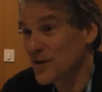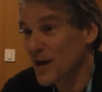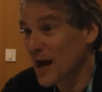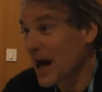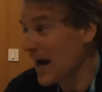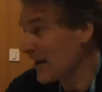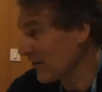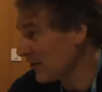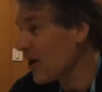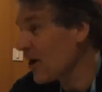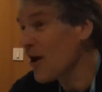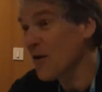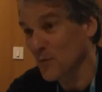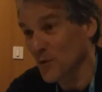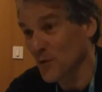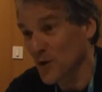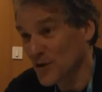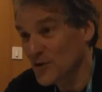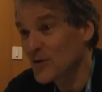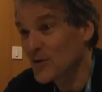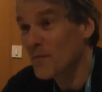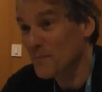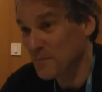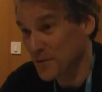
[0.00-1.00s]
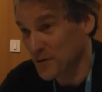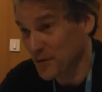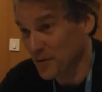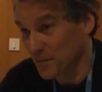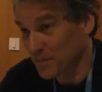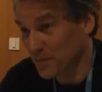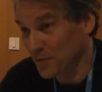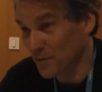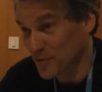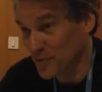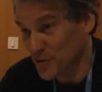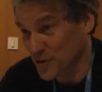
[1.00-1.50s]
I thought was pure
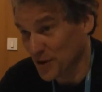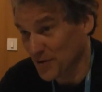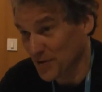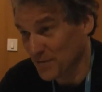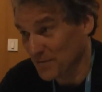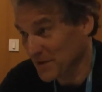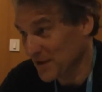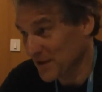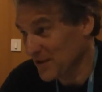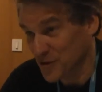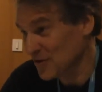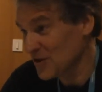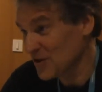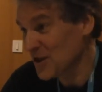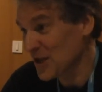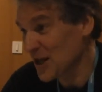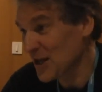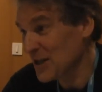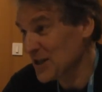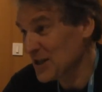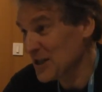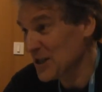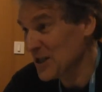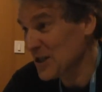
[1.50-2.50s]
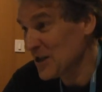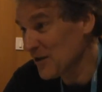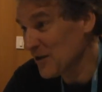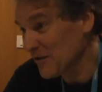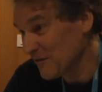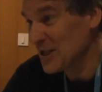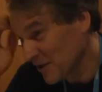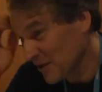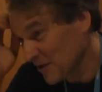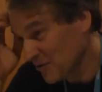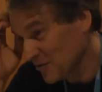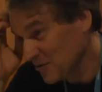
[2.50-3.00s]
bullshit, because the idea
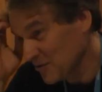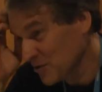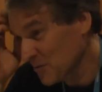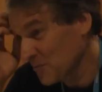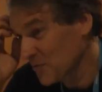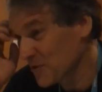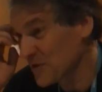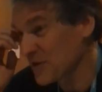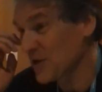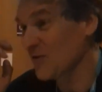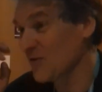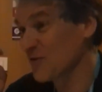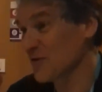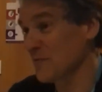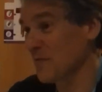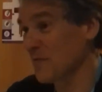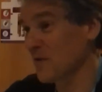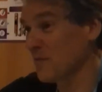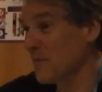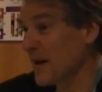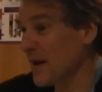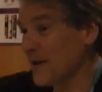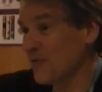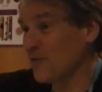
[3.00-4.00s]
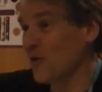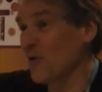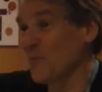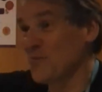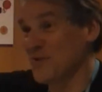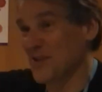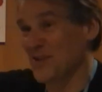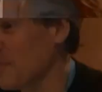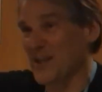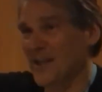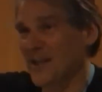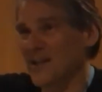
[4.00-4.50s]
of, you know, super intelligent or
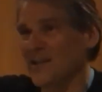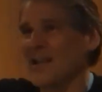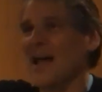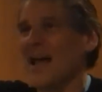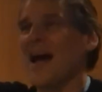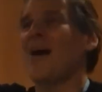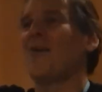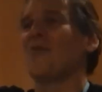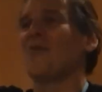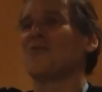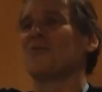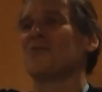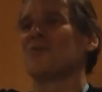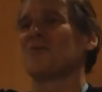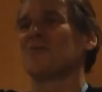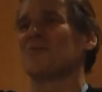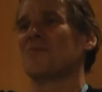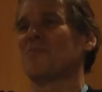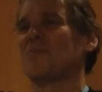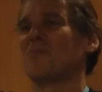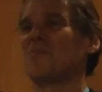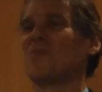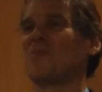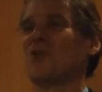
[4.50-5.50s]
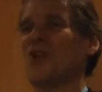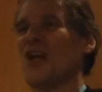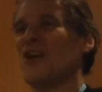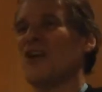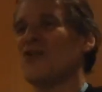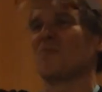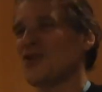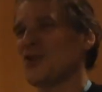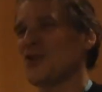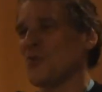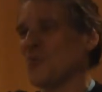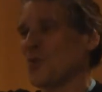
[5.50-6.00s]
microbes in the clouds
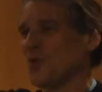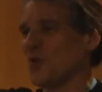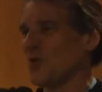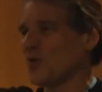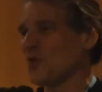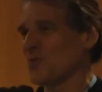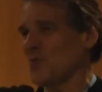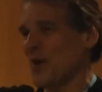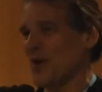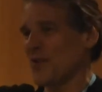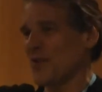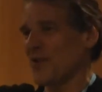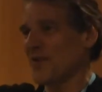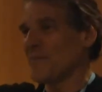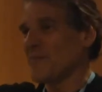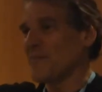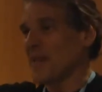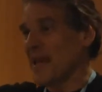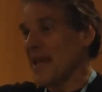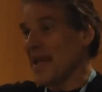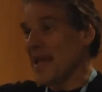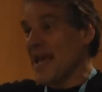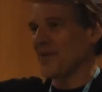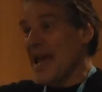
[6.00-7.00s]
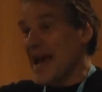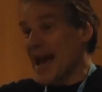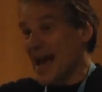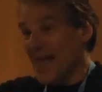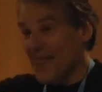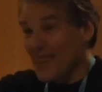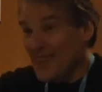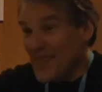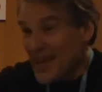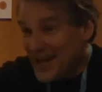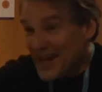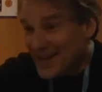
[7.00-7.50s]
changing the world's weather.
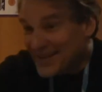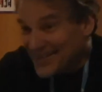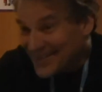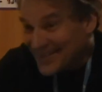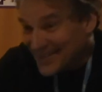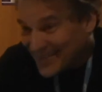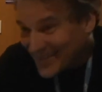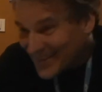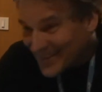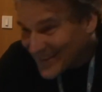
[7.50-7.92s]
And then,